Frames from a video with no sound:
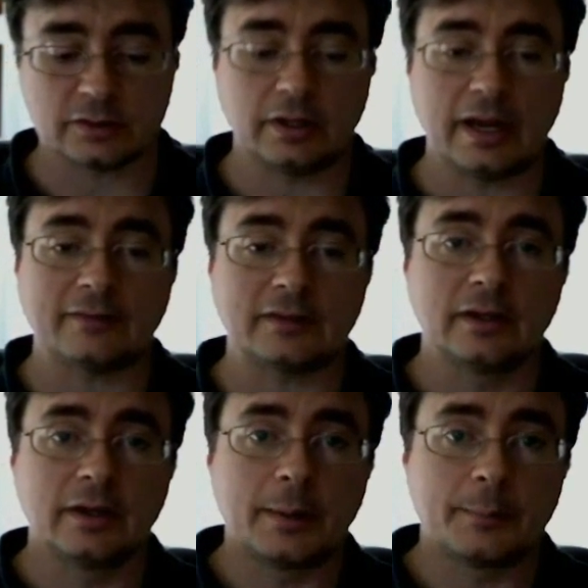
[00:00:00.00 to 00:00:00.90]
So you have
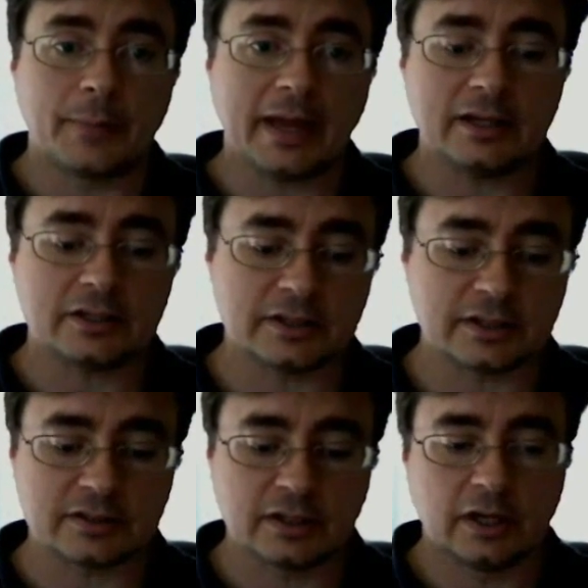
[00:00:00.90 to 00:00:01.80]
to manage
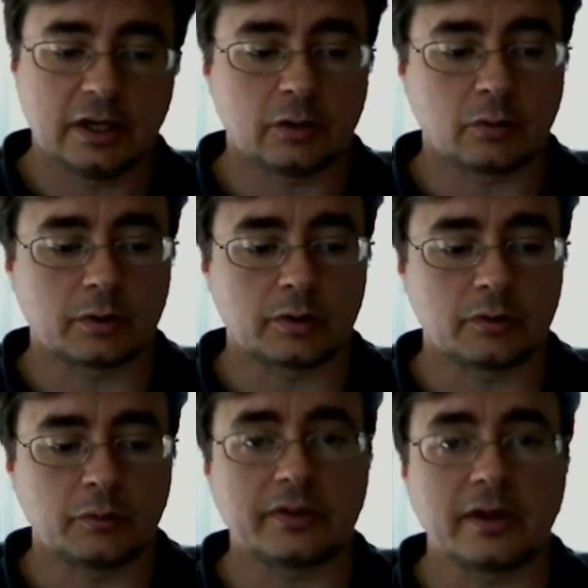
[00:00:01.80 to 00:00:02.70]
this in
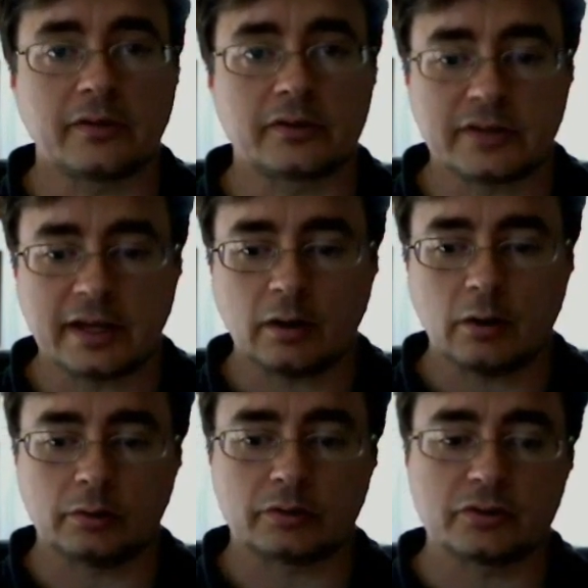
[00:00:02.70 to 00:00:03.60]
order with other
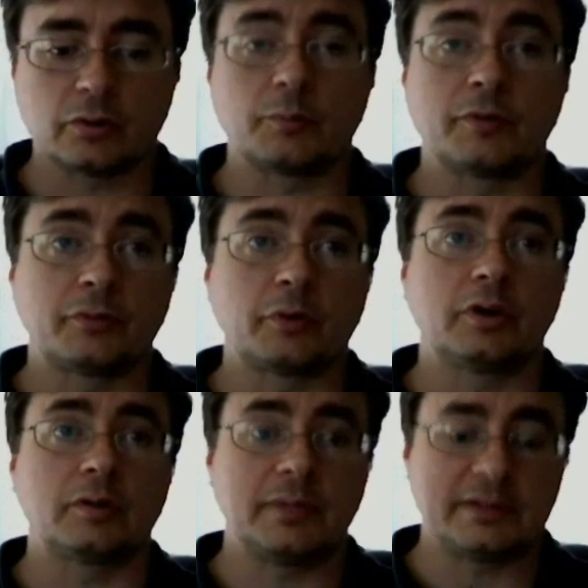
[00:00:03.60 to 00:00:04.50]
stakeholders before
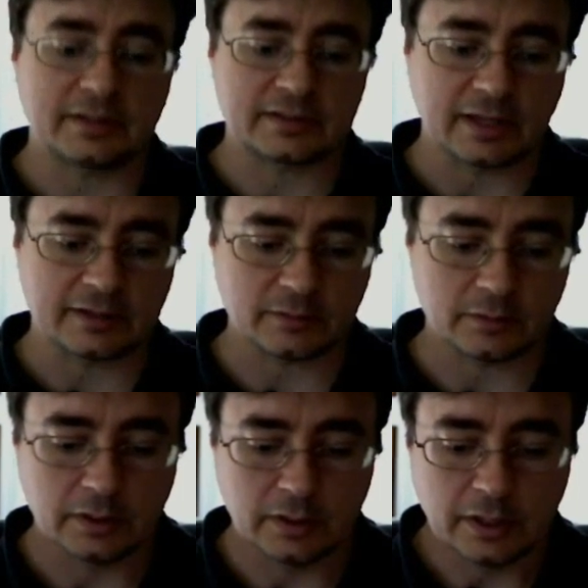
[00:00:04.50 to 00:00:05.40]
you can be
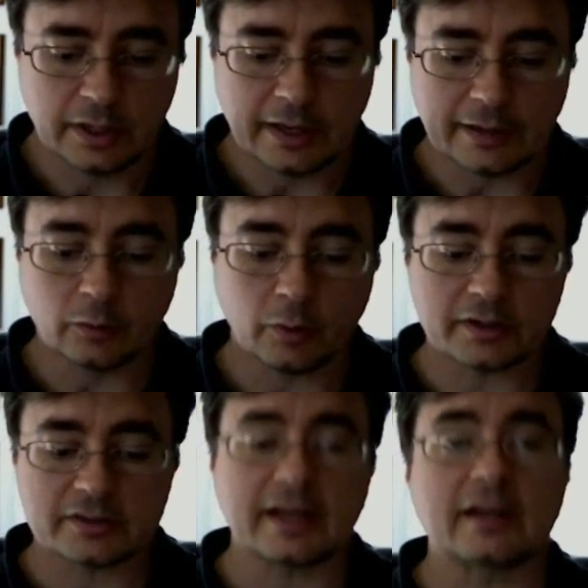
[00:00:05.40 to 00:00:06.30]
successful.
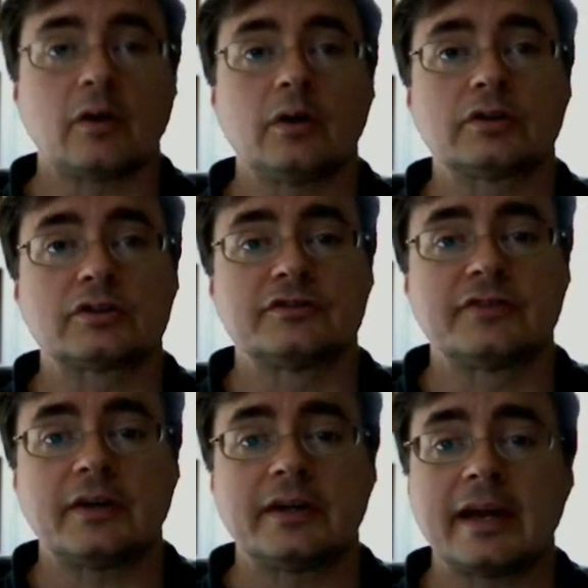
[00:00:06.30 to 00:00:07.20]
Ignoring stakeholders is
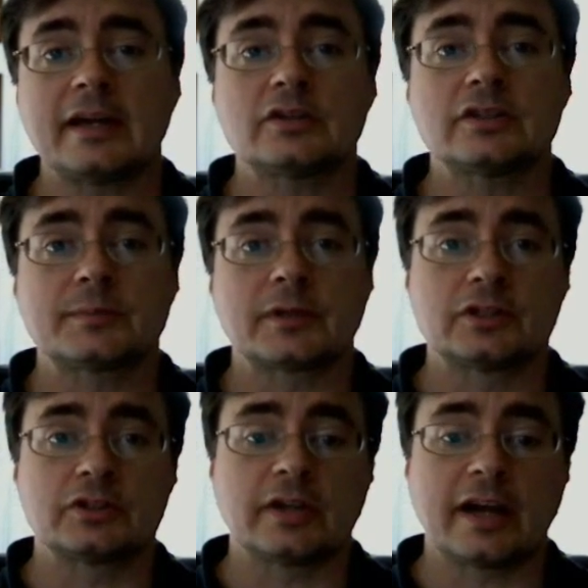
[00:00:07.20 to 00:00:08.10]
very dangerous
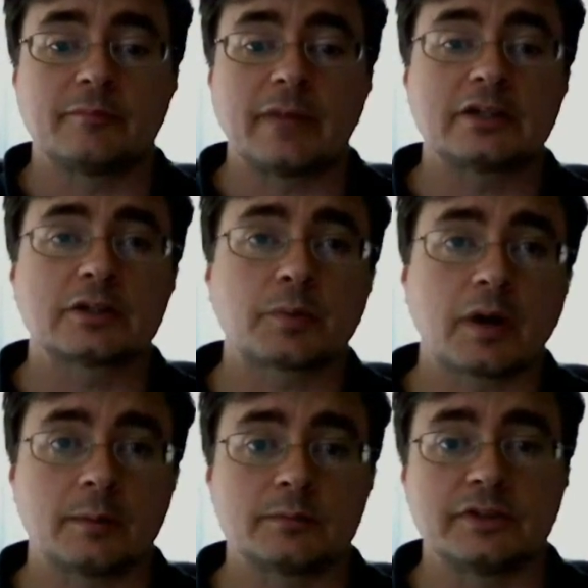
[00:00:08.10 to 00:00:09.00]
because you'll have major
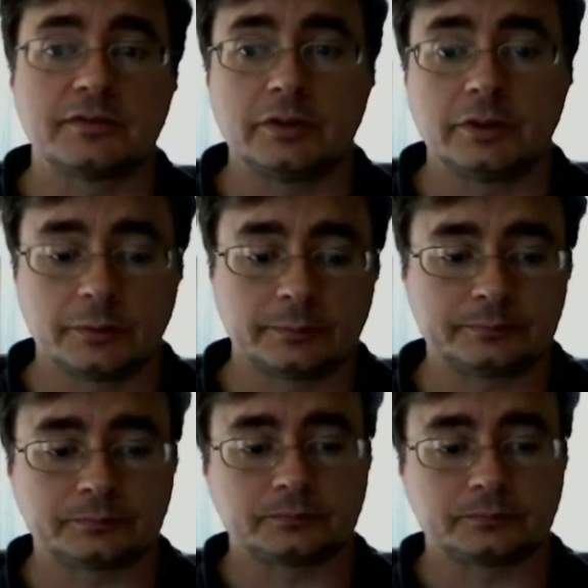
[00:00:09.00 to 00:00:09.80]
problems if you do.